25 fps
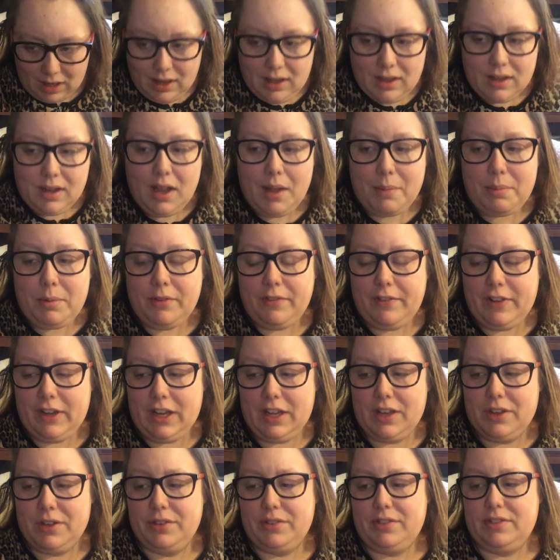a couple
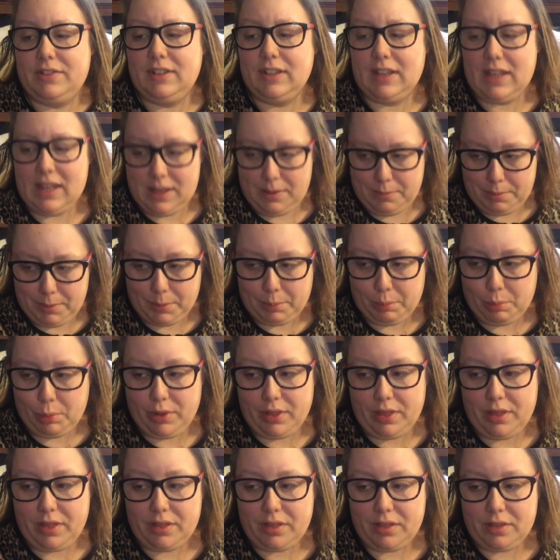videos to keep up
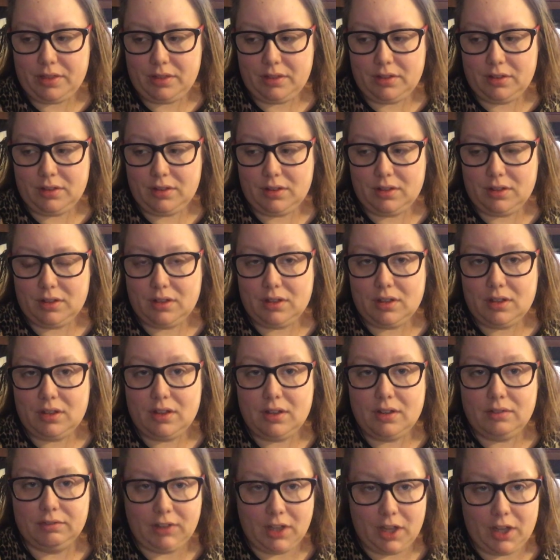with
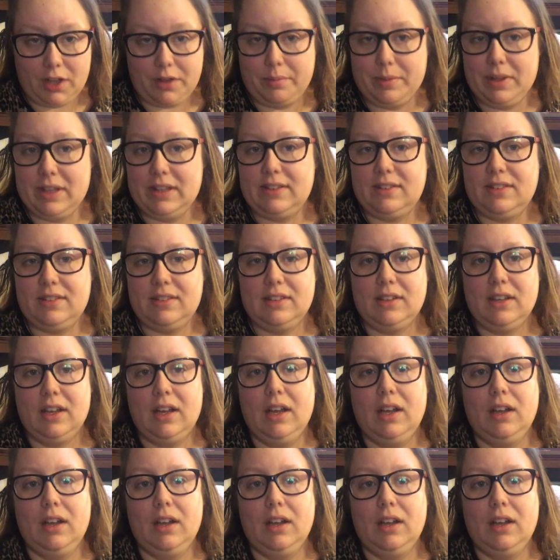Vlogmas.